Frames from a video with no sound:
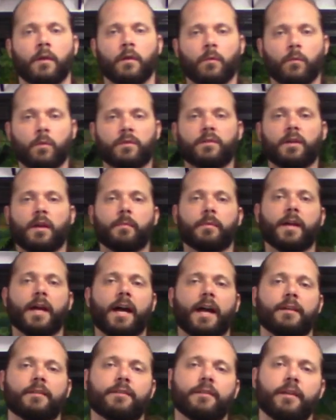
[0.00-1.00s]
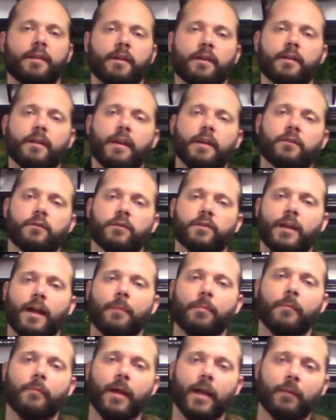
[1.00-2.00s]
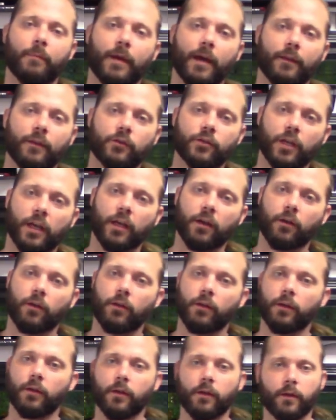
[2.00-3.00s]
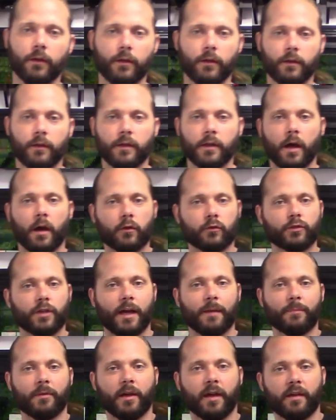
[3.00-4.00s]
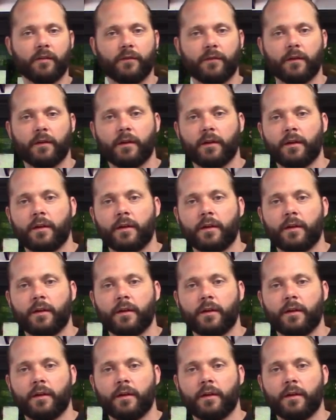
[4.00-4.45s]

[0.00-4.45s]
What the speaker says: What's up, guys? Thanks for stopping back by the channel, the Auto Shop Life.